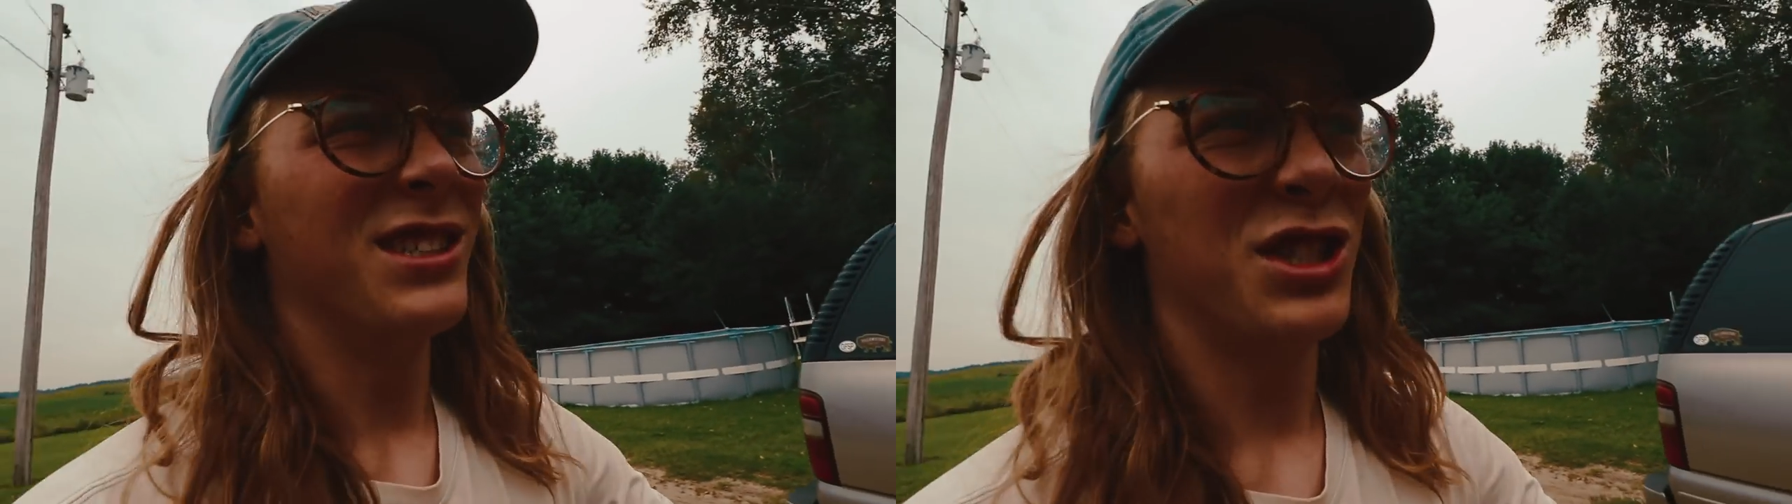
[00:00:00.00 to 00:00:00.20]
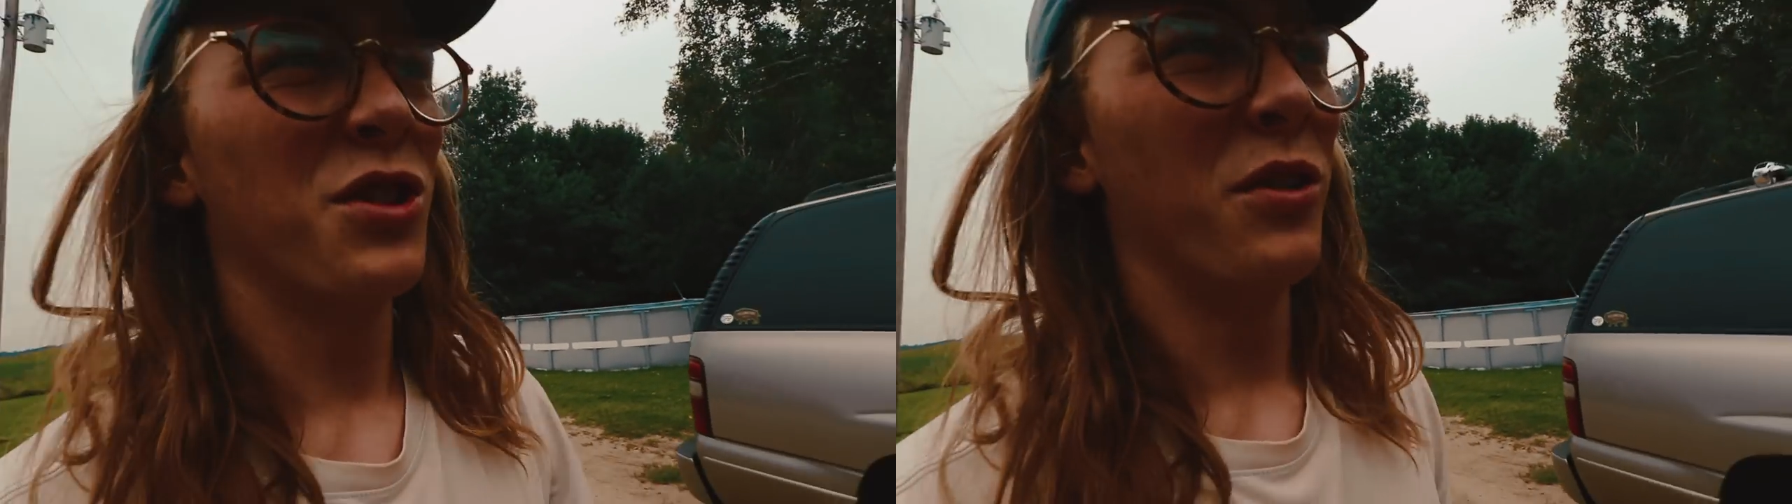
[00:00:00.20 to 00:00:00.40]

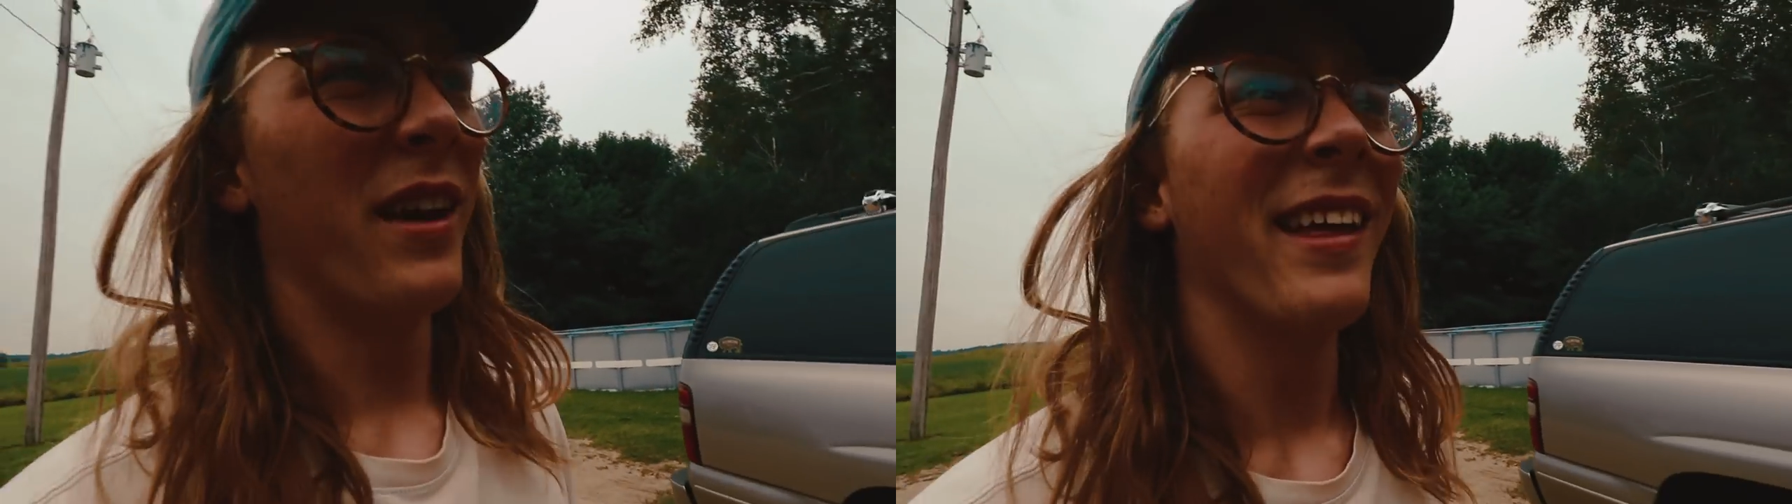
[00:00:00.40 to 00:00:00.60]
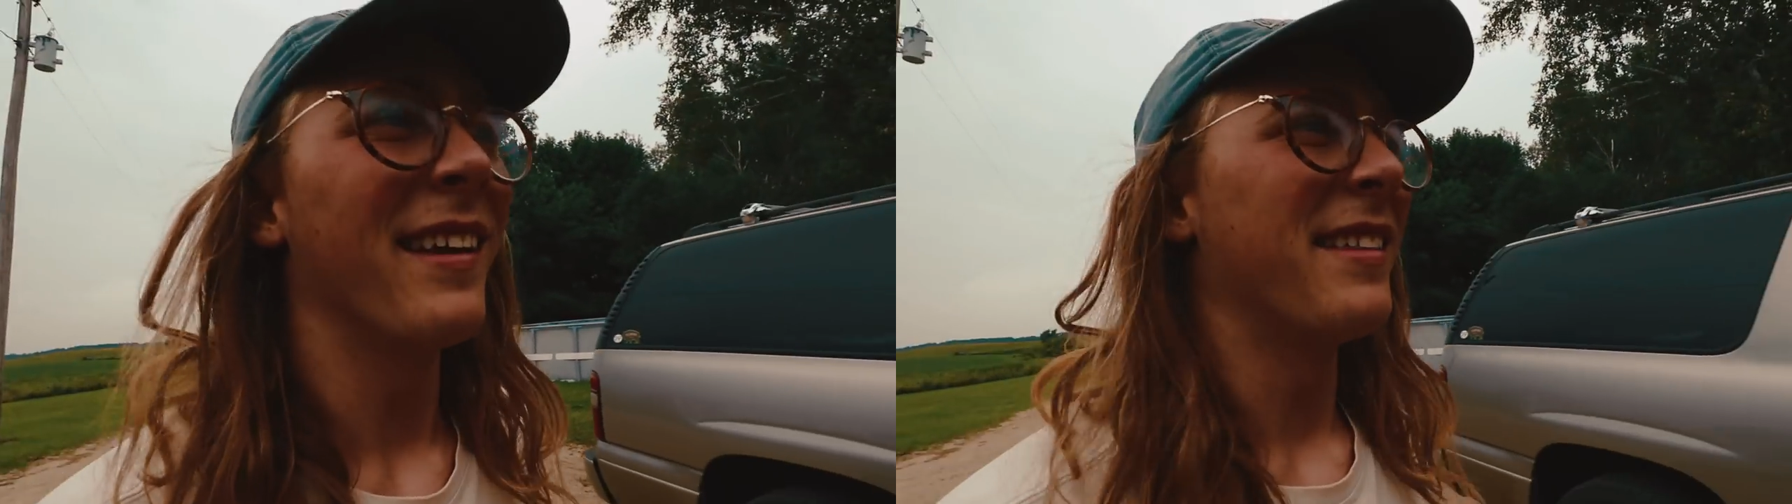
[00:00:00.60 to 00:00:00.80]
just threw
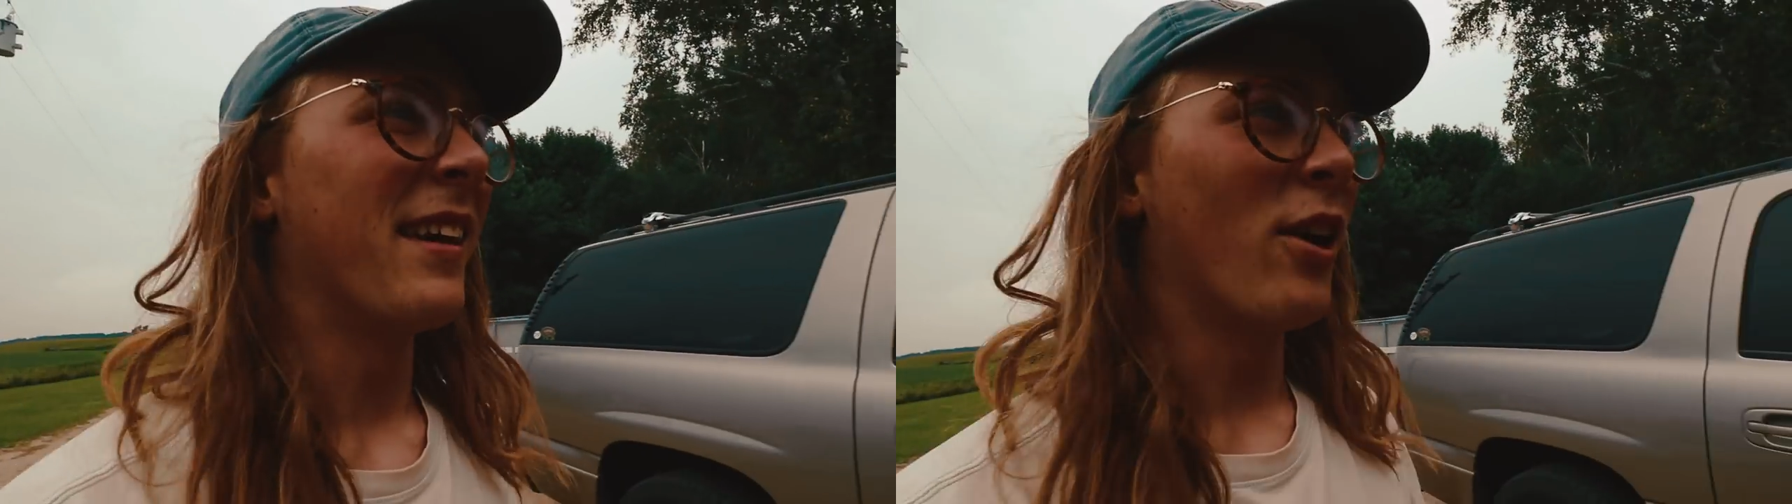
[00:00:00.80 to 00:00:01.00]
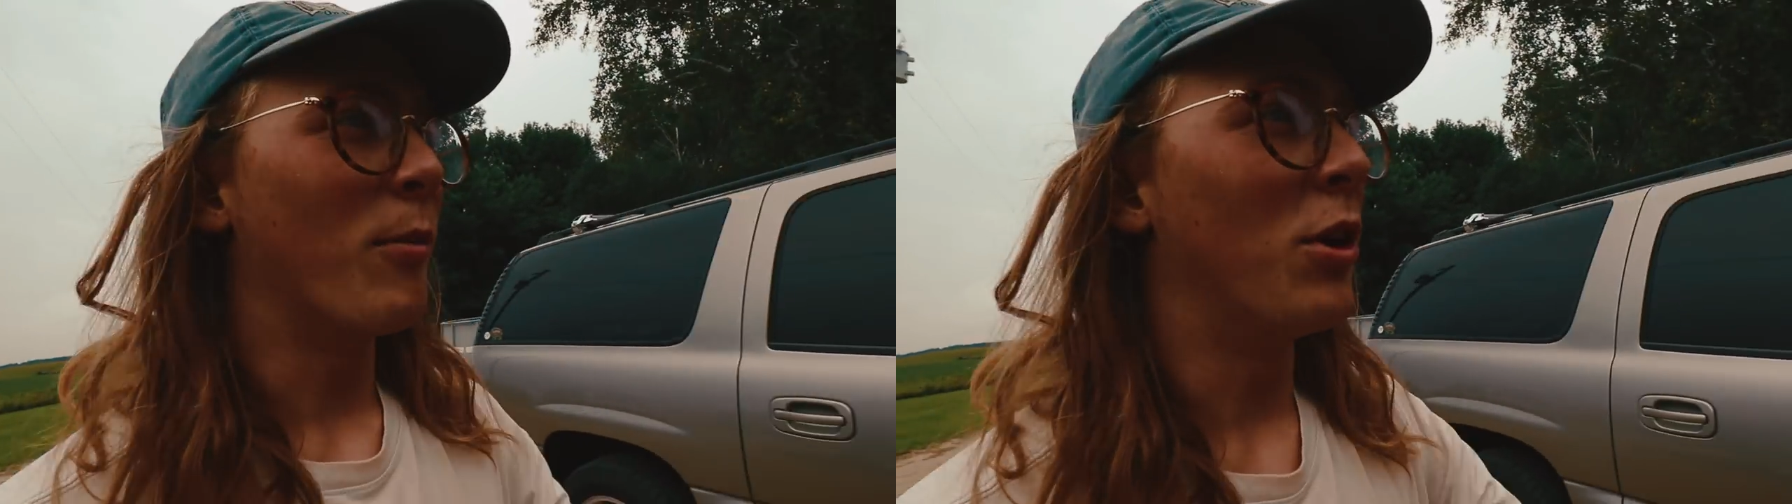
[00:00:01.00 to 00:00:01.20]
Hailey in the
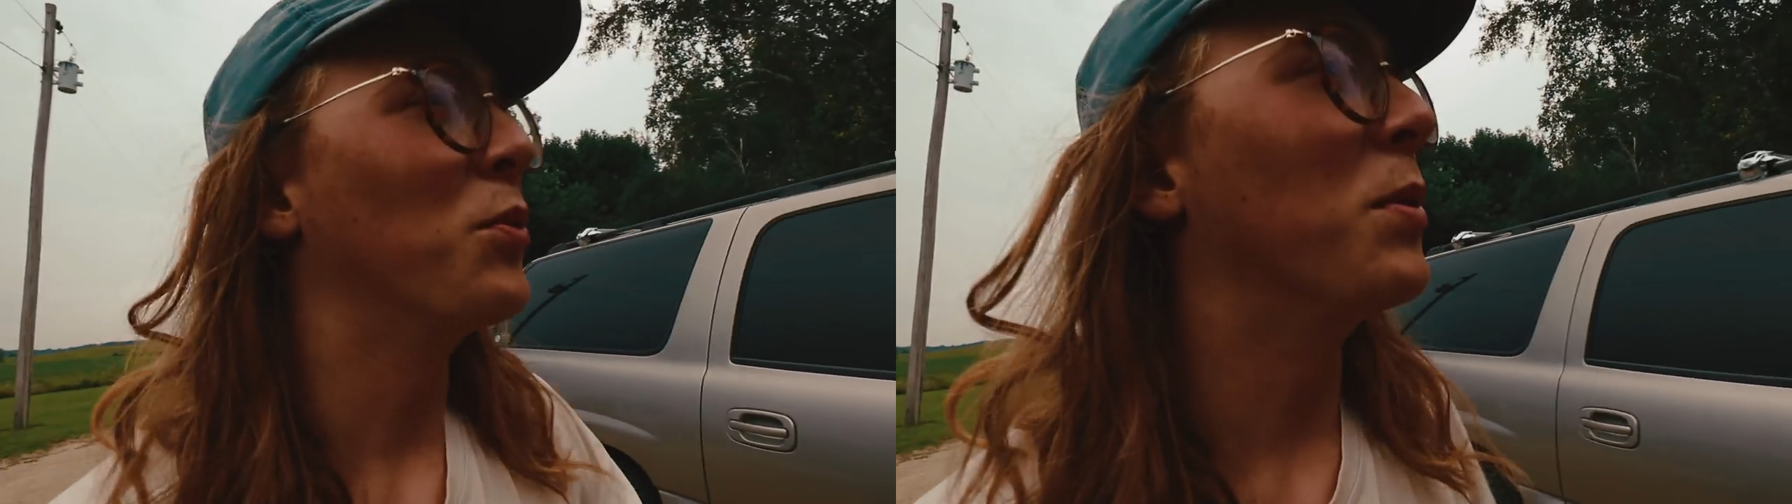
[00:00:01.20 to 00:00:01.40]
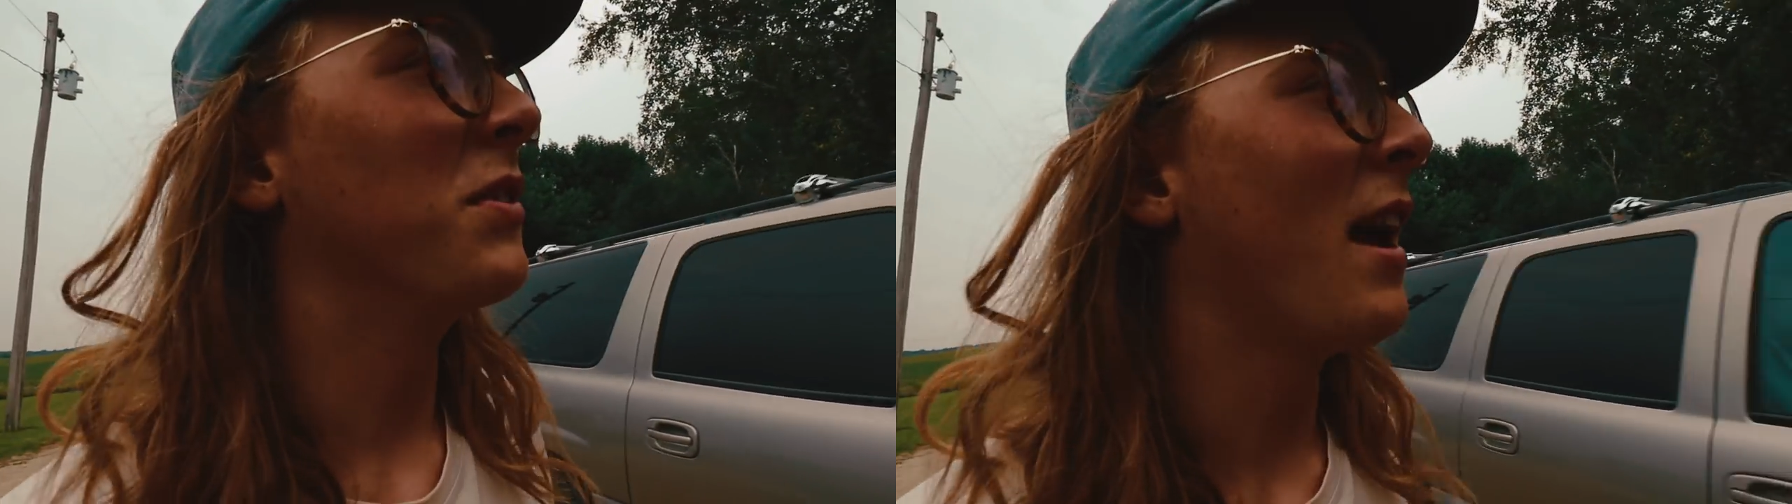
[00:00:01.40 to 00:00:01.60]
air
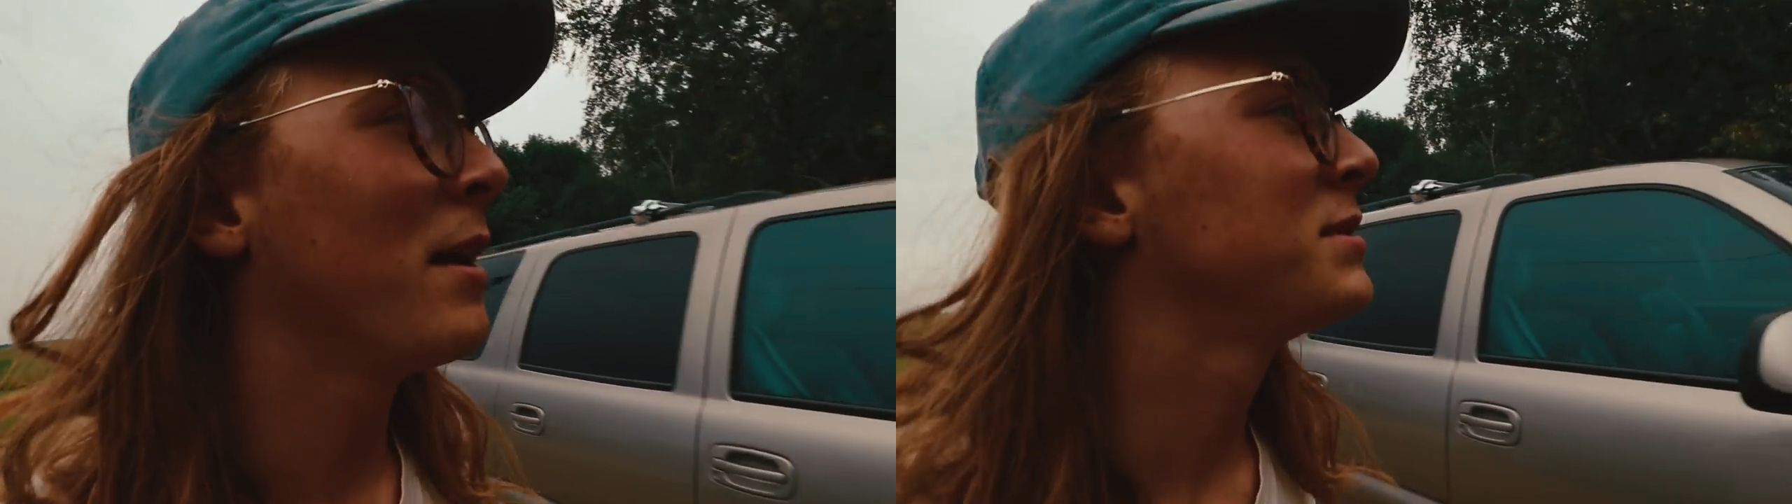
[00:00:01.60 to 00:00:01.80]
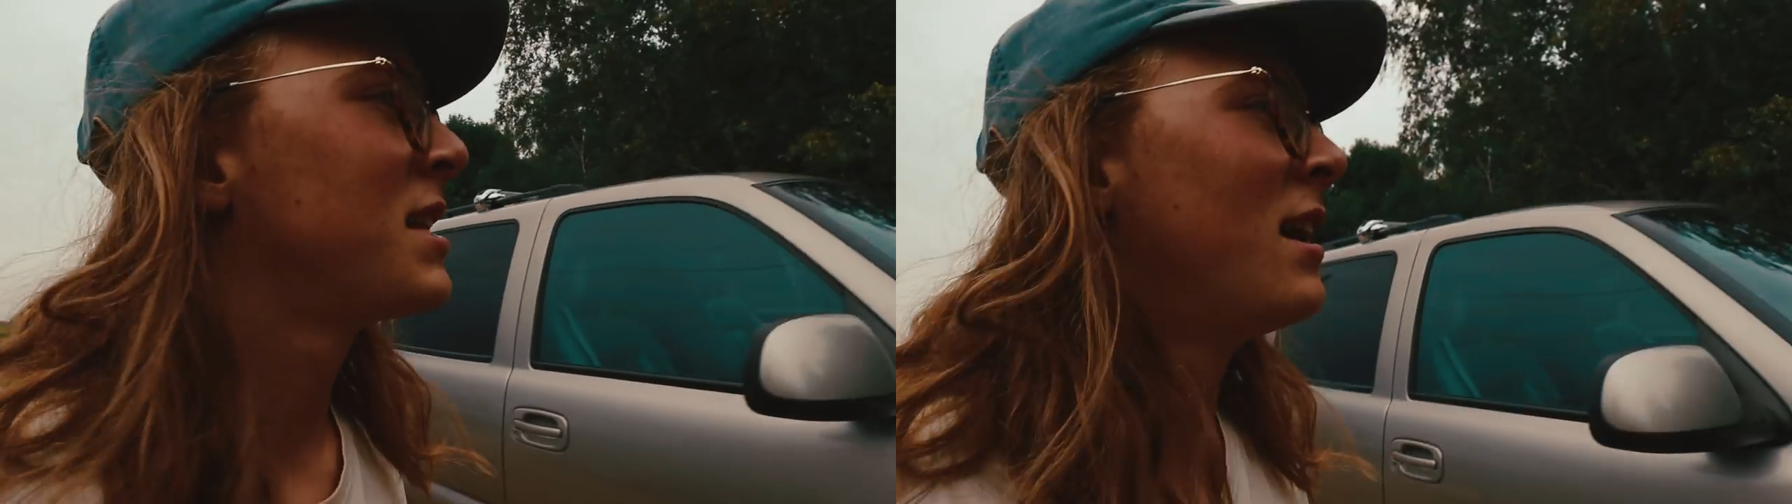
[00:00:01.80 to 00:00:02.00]
multiple
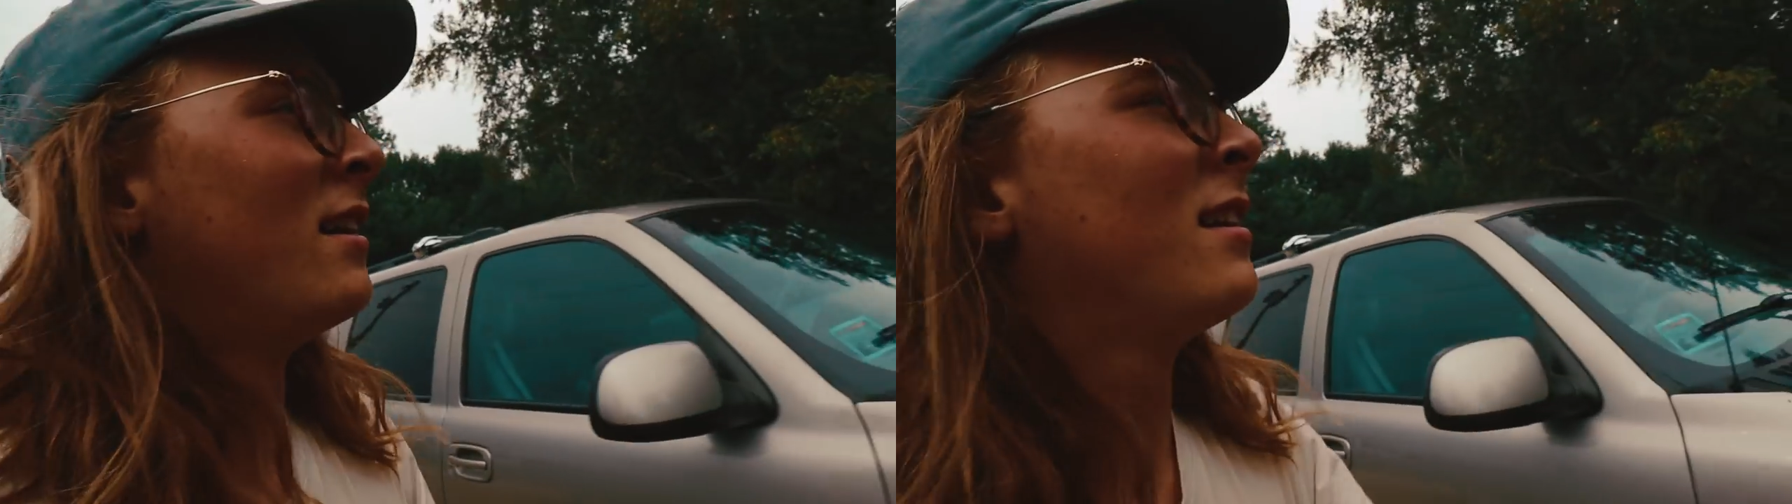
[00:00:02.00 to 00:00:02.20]
times.